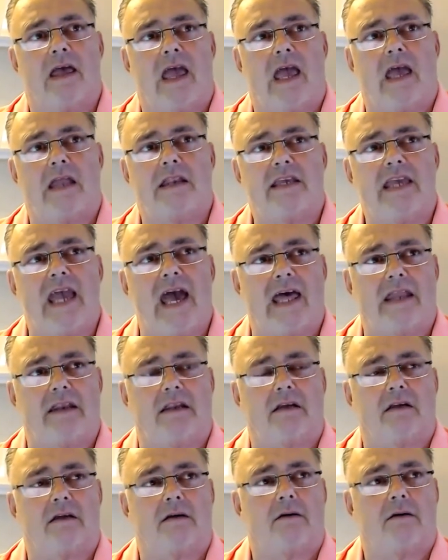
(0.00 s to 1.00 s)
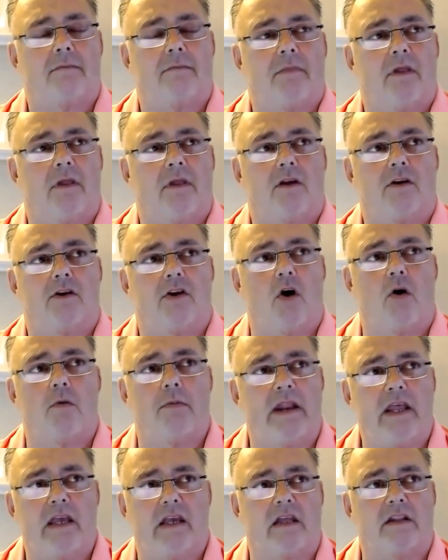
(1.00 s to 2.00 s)
and yet
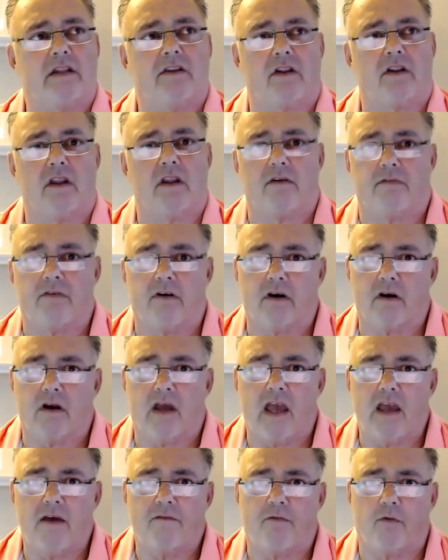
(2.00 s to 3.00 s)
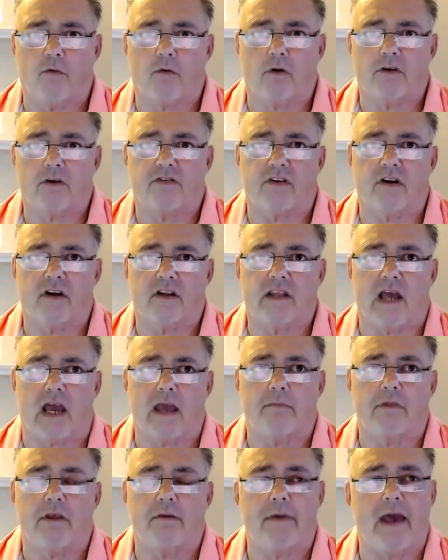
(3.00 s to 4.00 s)
nobody can deliver A4s in a
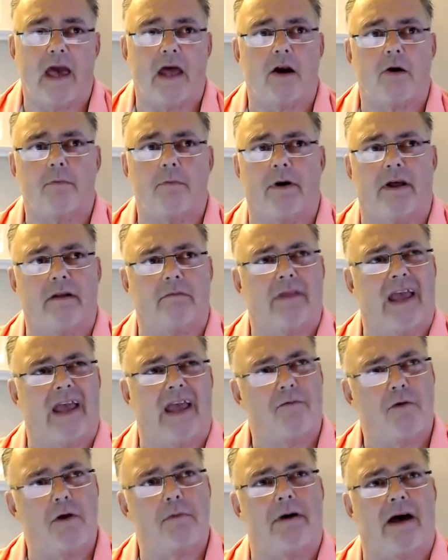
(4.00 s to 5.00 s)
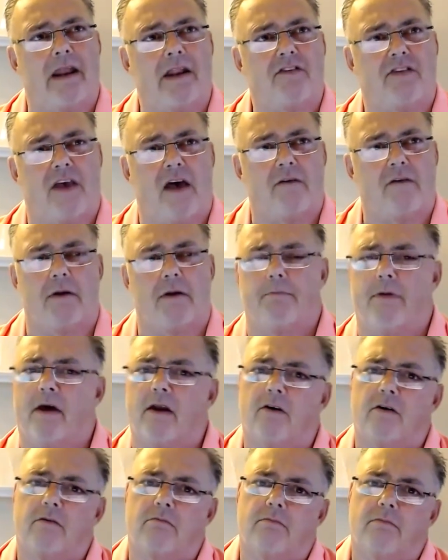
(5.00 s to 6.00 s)
timely manner, but everybody's having a
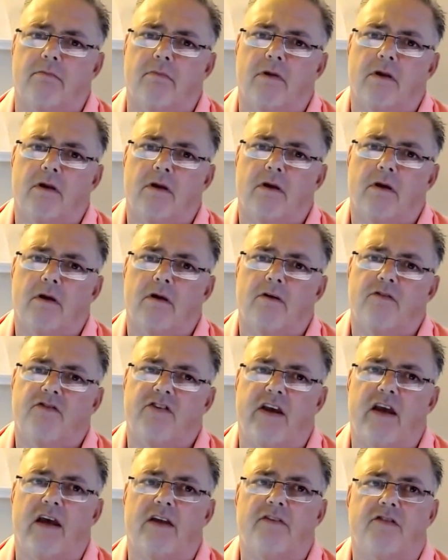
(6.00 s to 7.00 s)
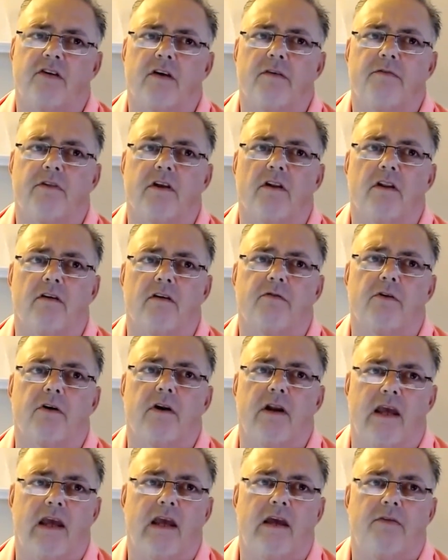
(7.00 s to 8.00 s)
better chance of
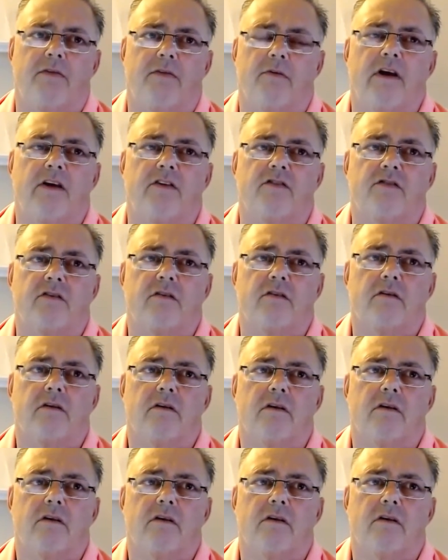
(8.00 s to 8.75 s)
delivering A3s.